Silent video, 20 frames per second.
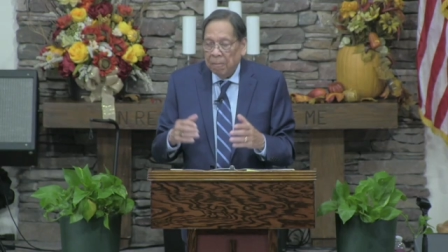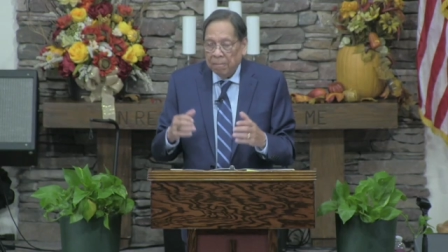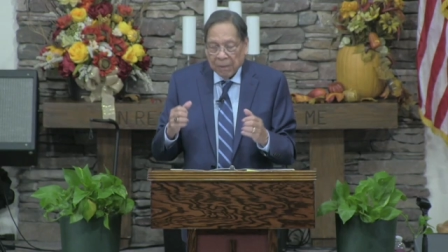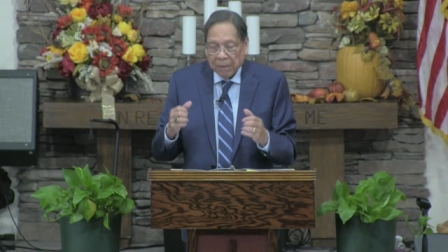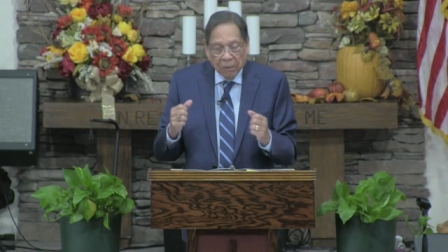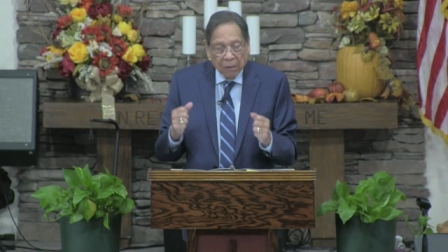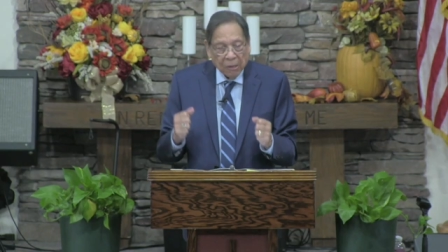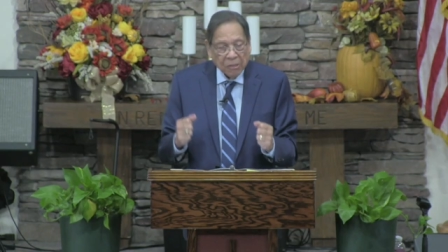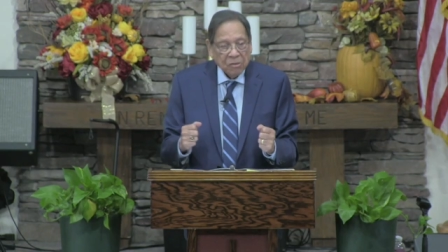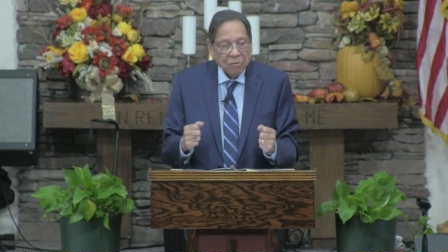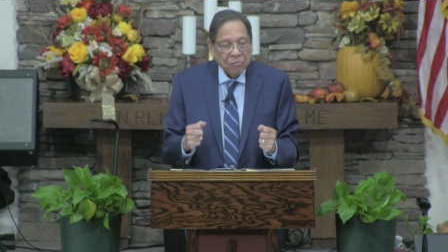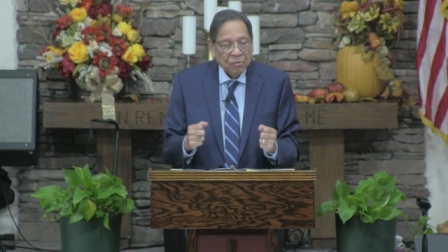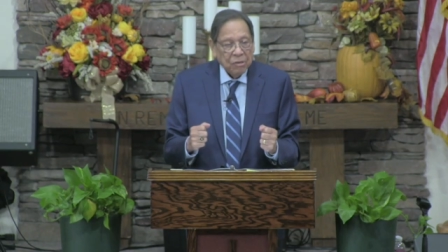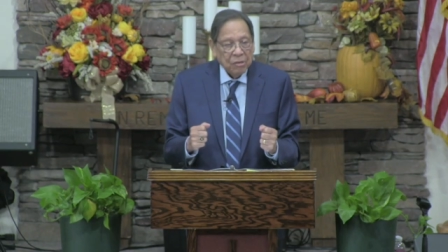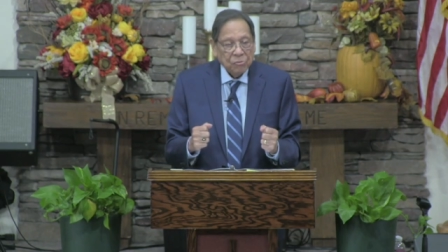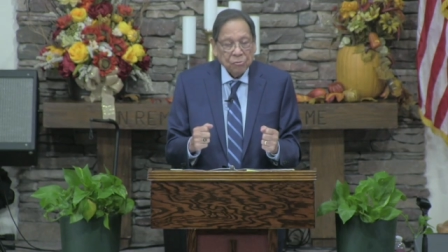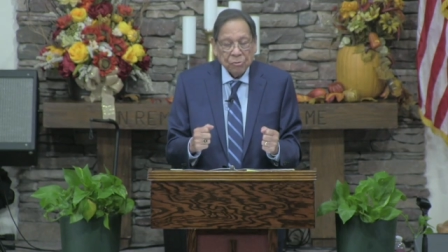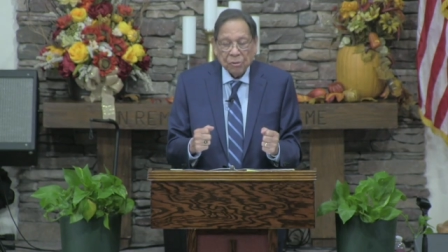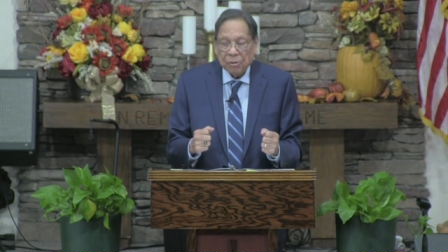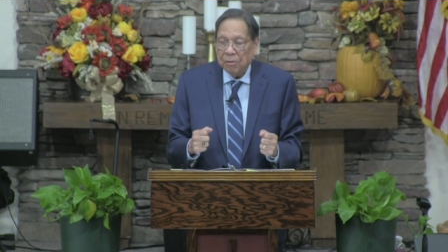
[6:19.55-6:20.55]
Because of
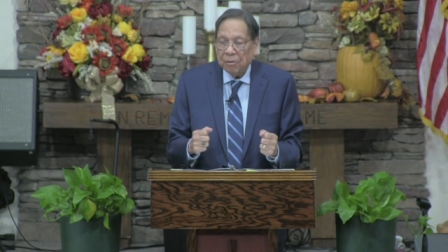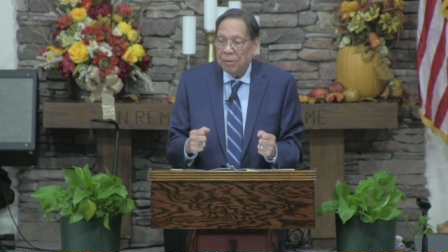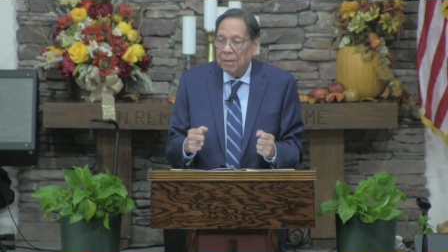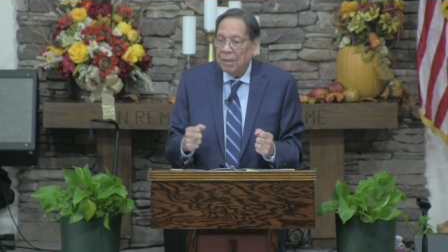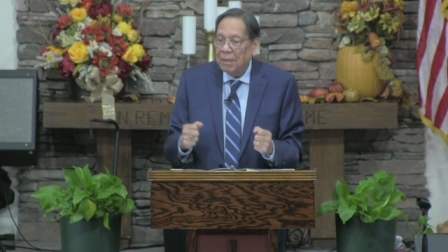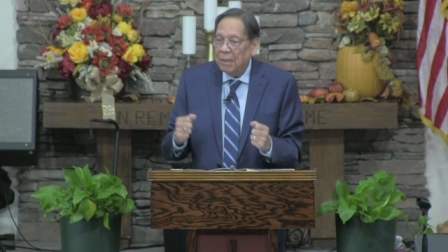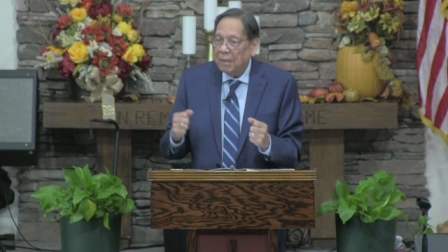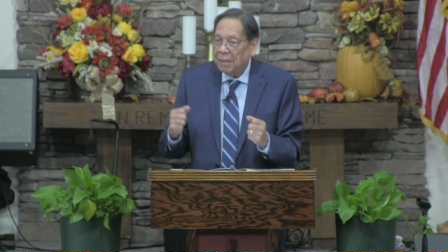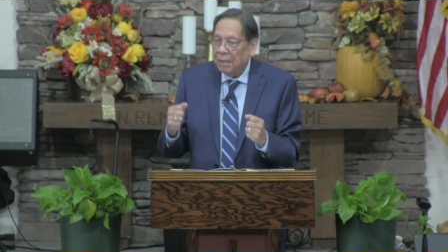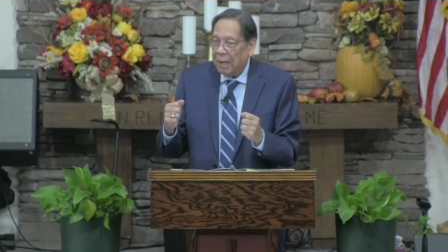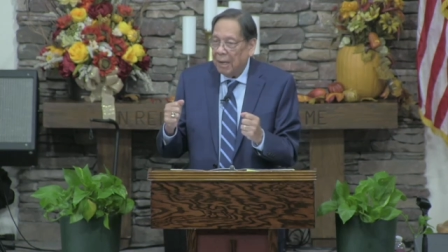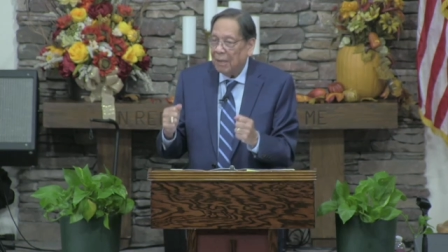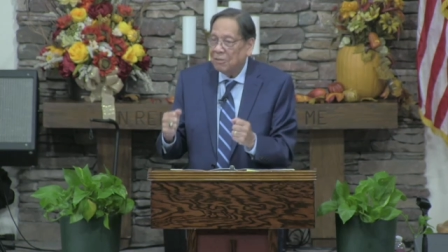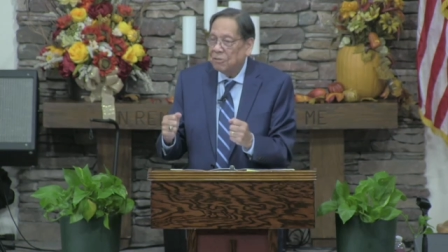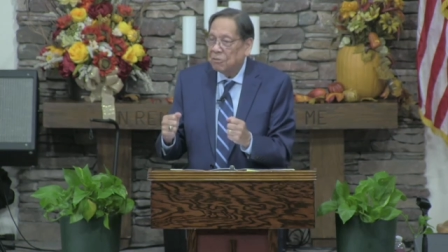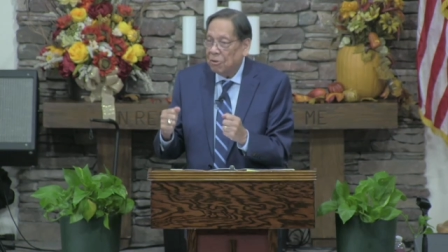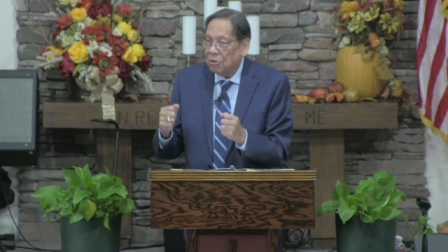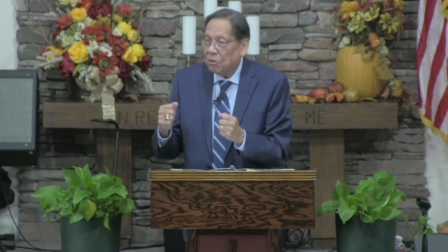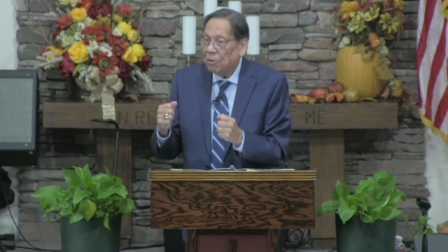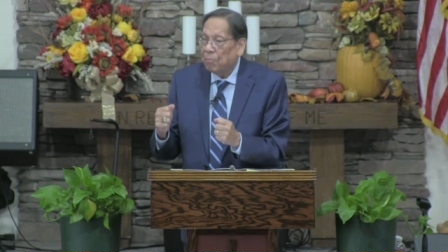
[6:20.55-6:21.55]
Israel,
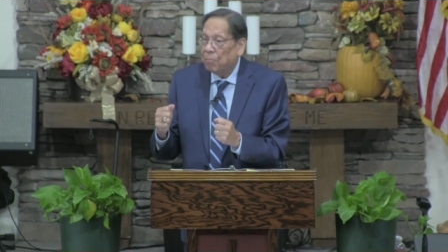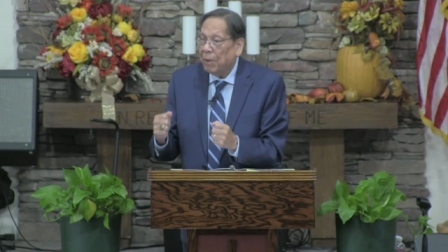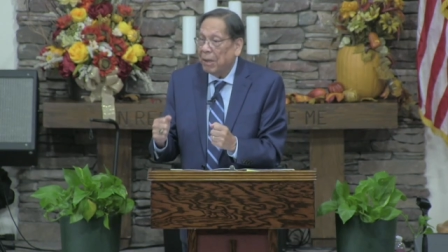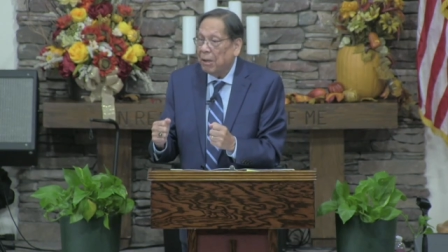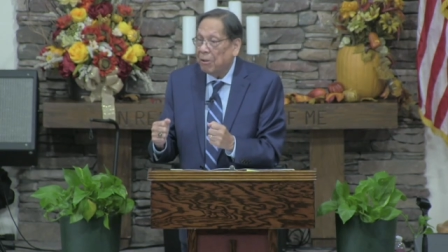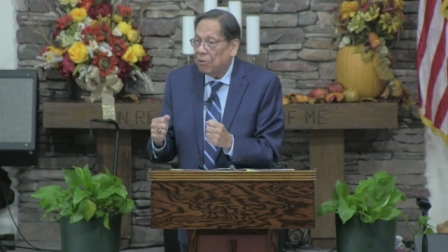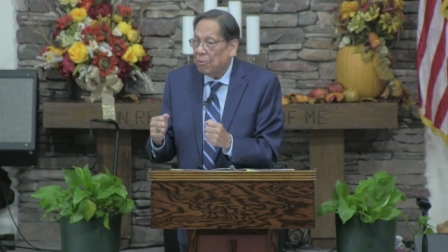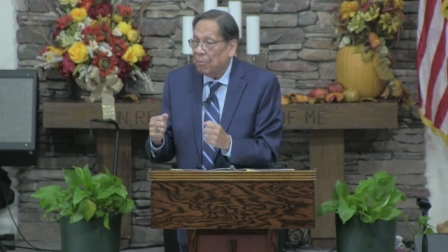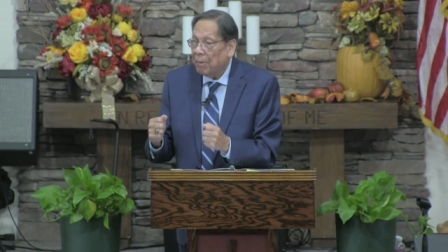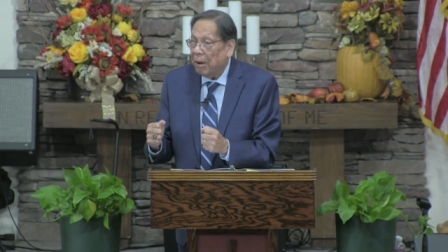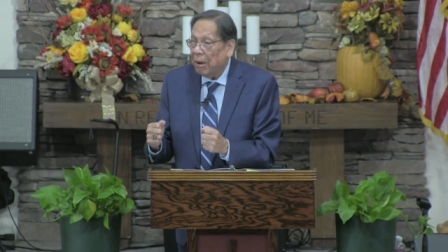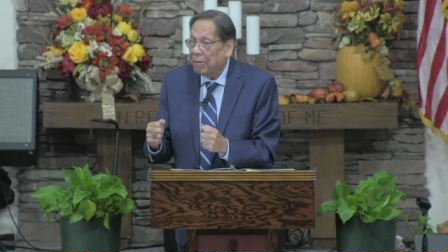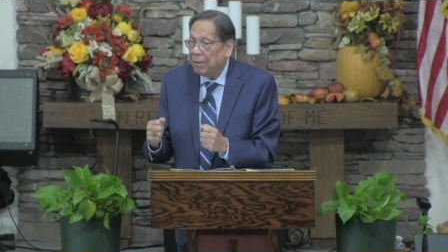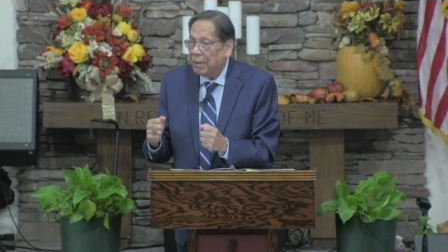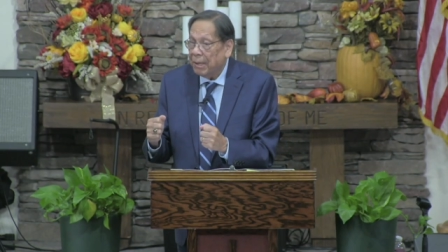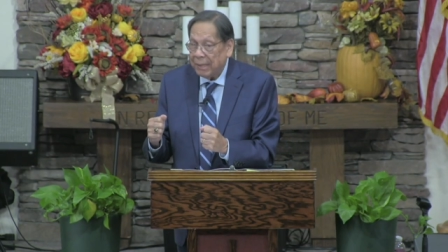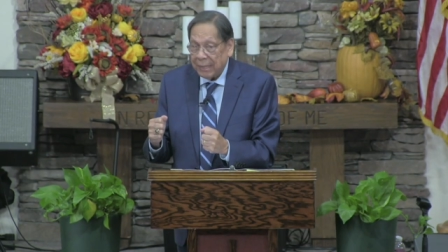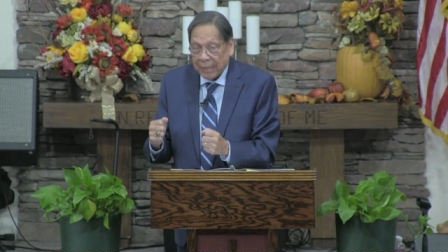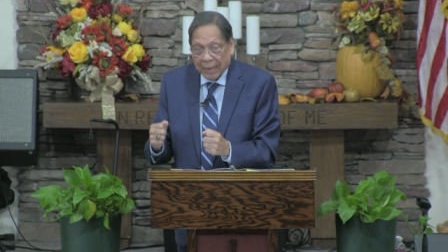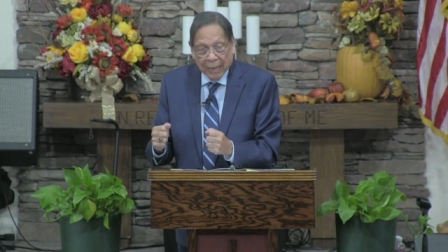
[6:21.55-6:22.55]
God's going to bail them
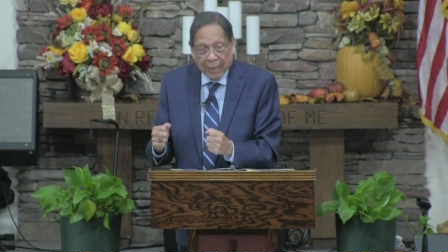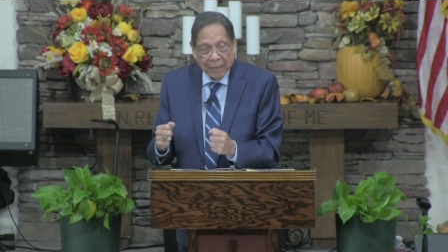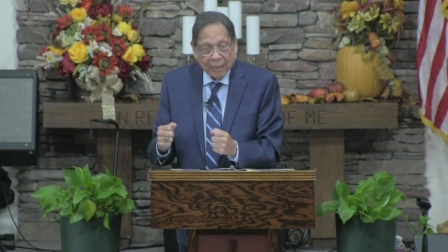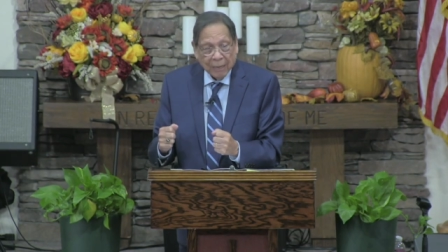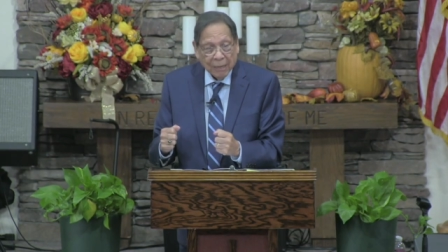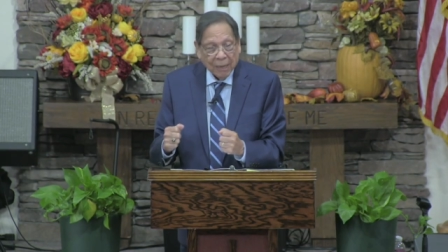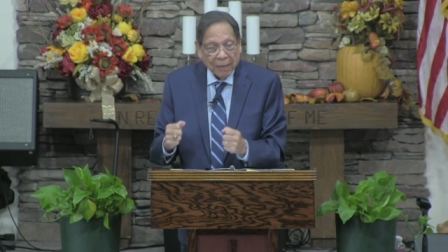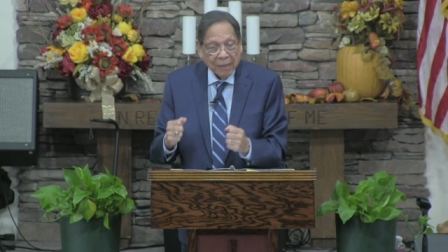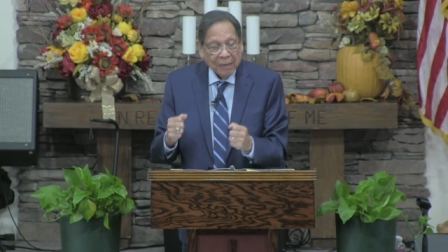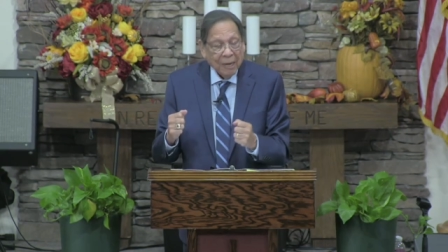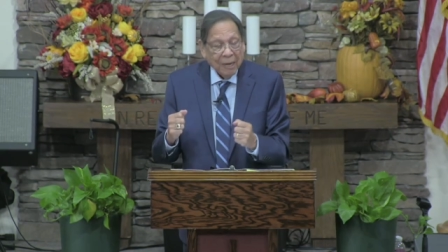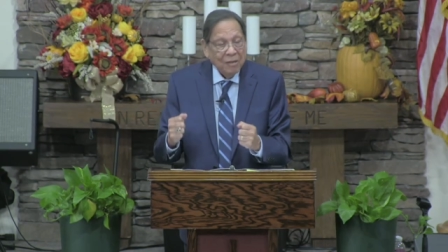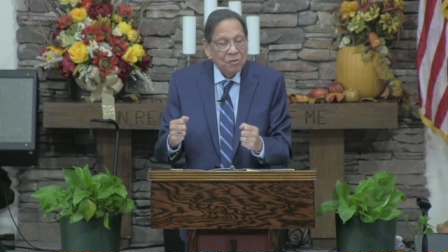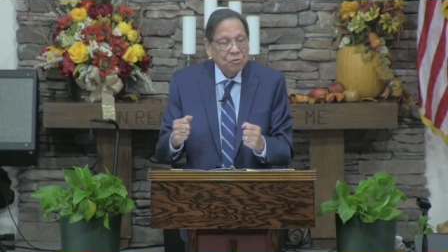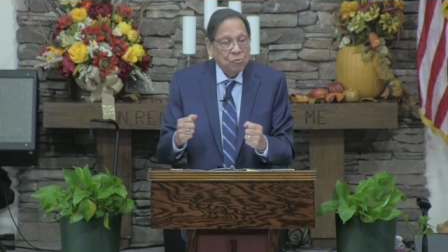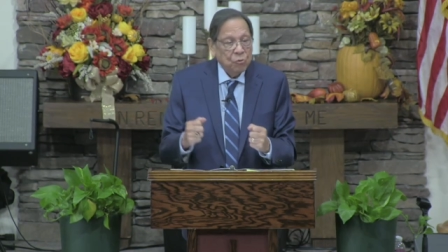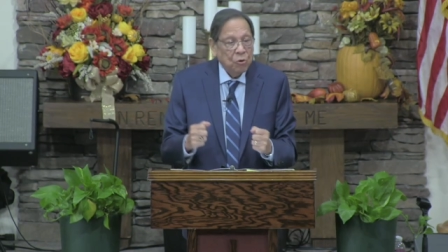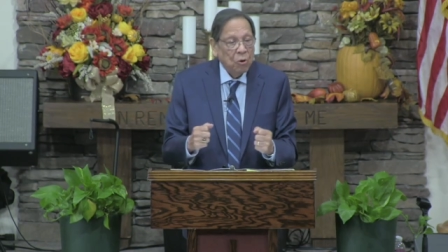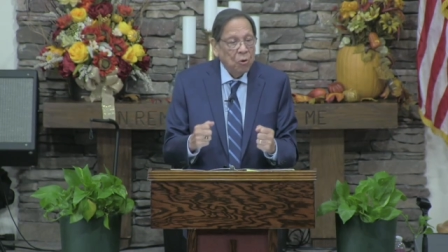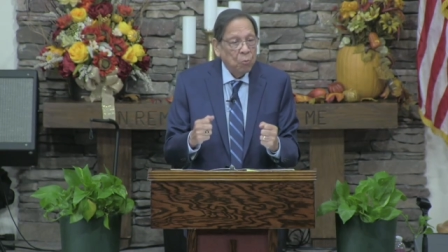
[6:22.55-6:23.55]
out again, and
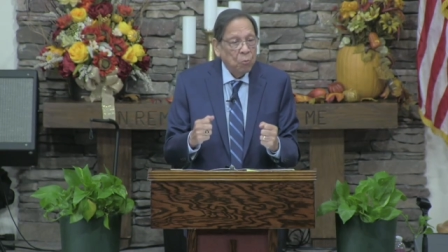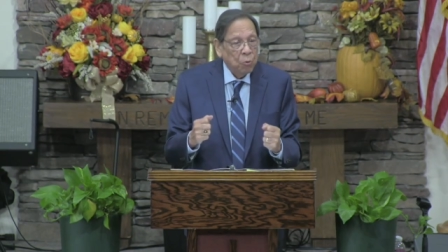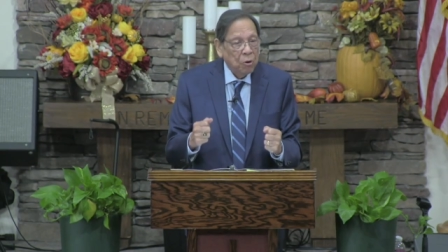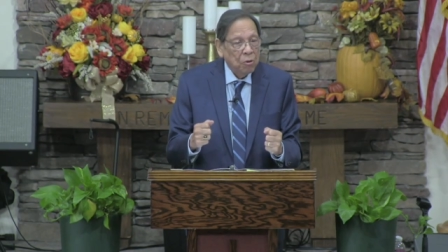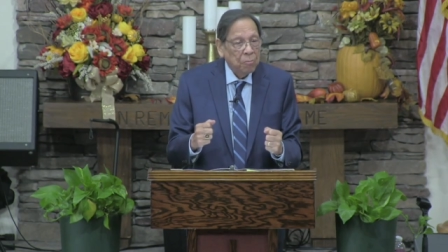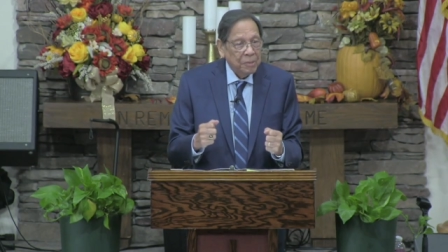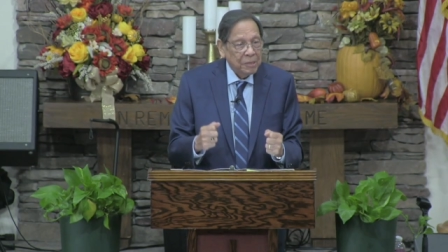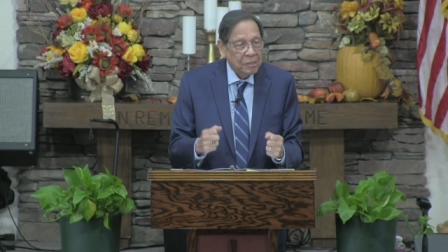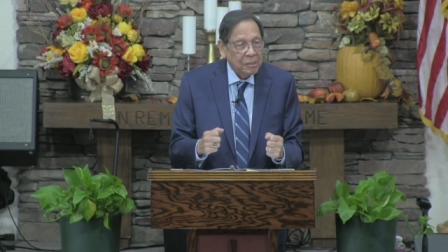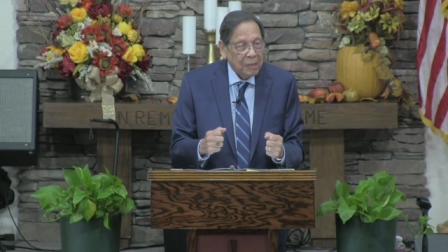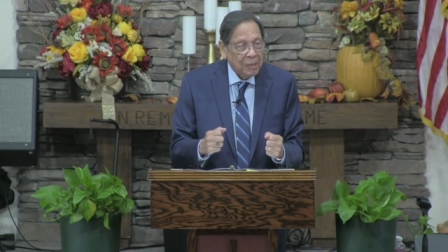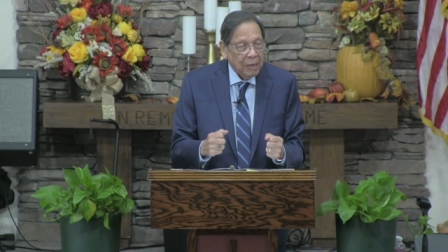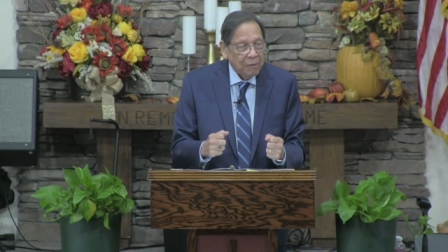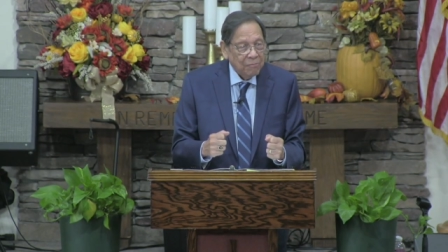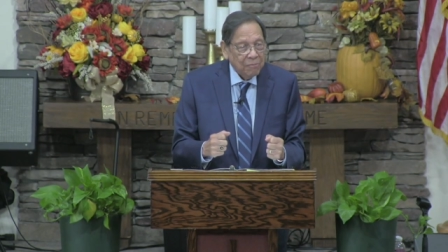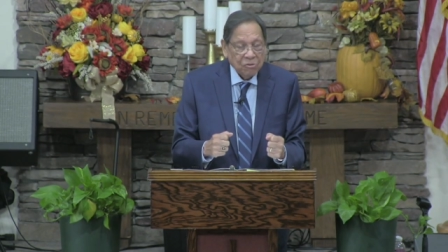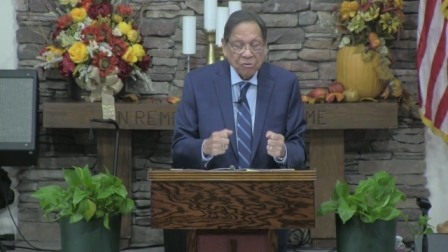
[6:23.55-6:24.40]
Israel will be saved.